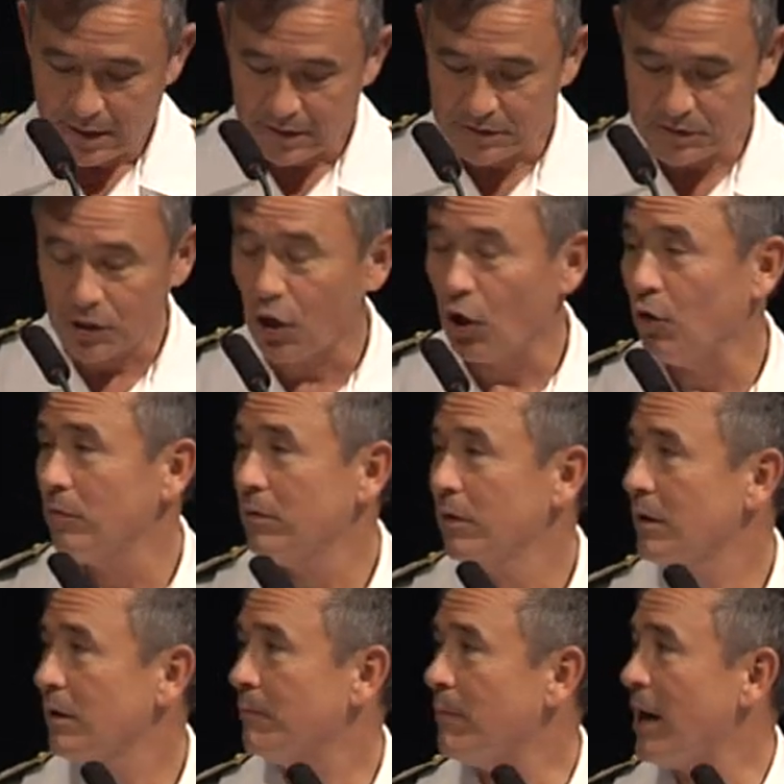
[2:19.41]
So
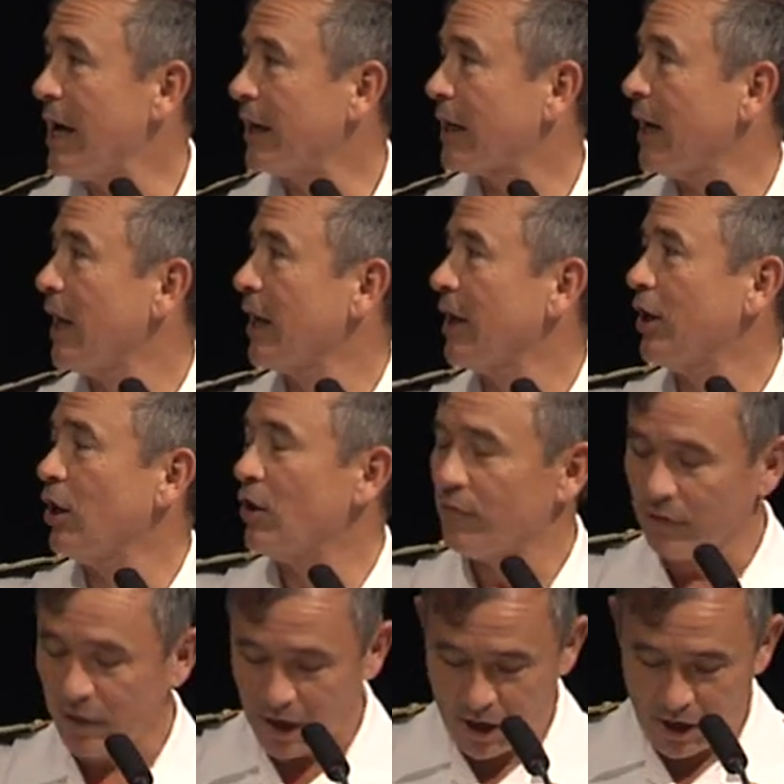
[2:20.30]
Mike Elliott
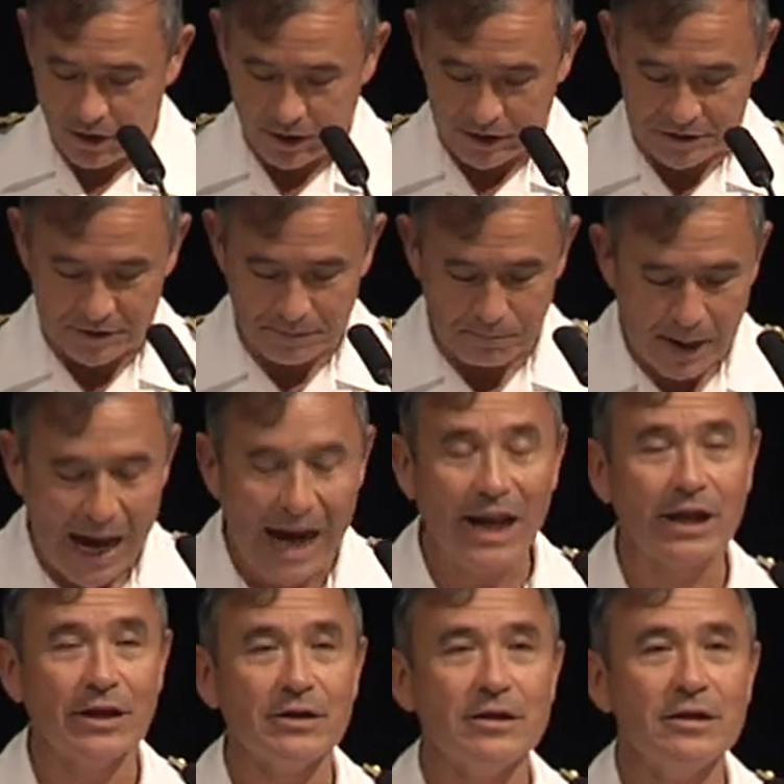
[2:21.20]
over there is a
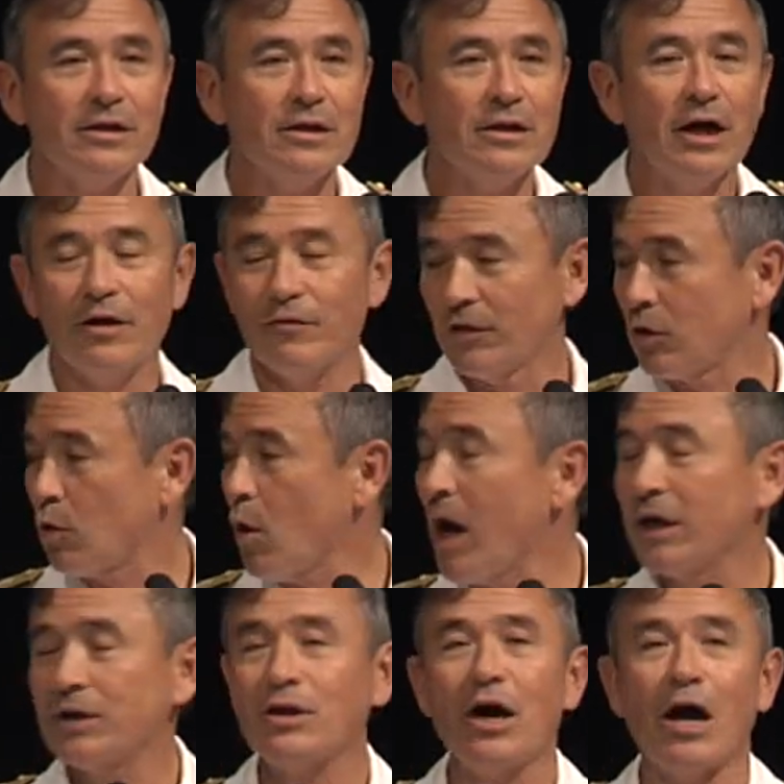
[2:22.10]
pilot of the
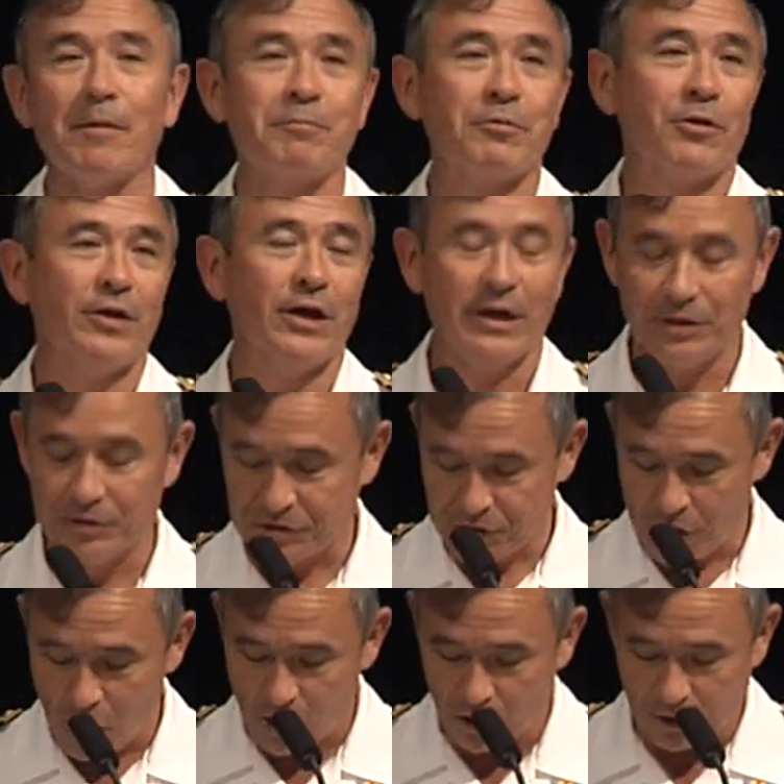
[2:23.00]
quadcopter that you
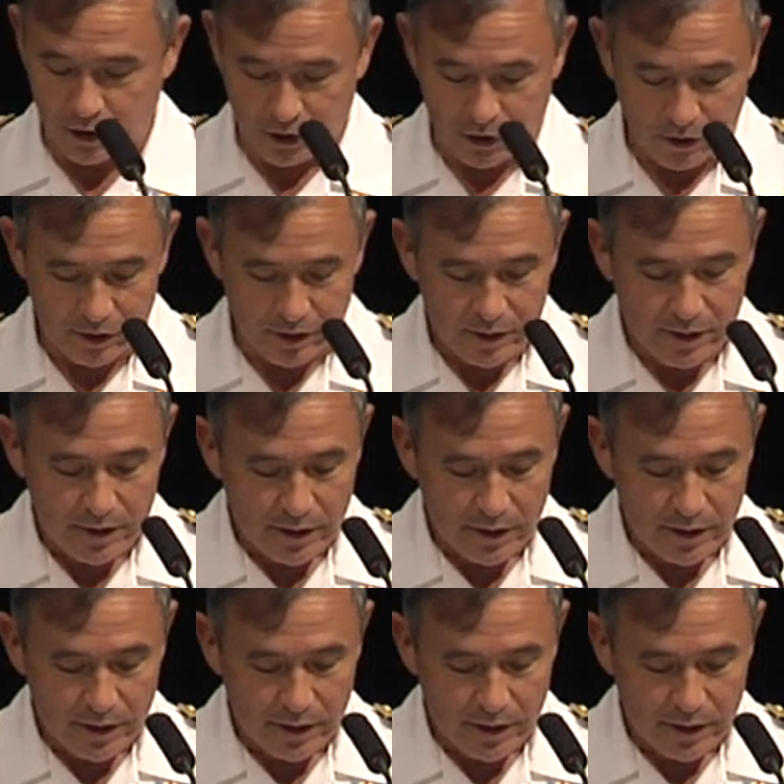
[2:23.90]
saw here.